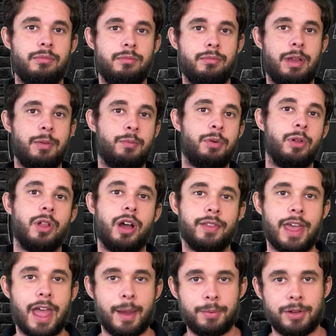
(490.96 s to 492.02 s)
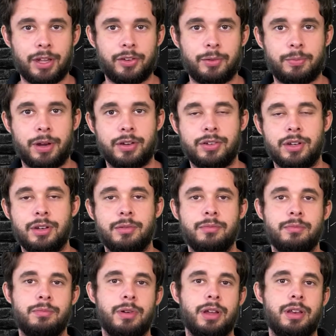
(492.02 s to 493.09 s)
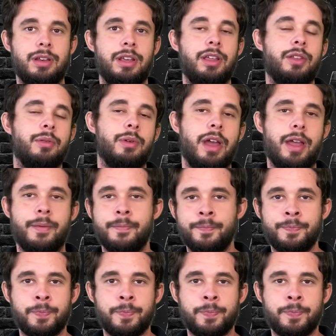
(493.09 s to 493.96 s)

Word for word: maybe prolong that appetite suppression, but either way,